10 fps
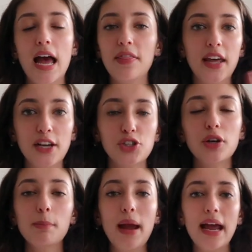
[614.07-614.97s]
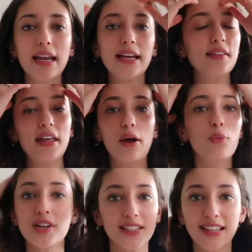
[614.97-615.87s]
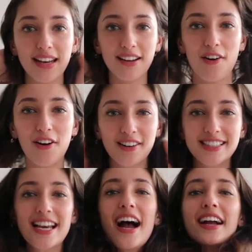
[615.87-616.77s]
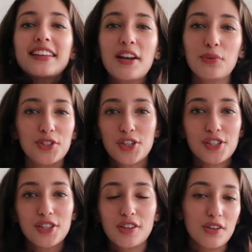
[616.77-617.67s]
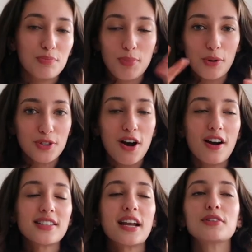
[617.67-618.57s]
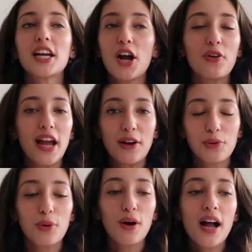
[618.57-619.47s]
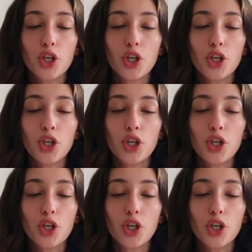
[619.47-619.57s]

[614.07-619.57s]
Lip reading: and that I shouldn't panic and that I wasn't getting a heart attack, that it was just the Botox. And I was like, okay, cool.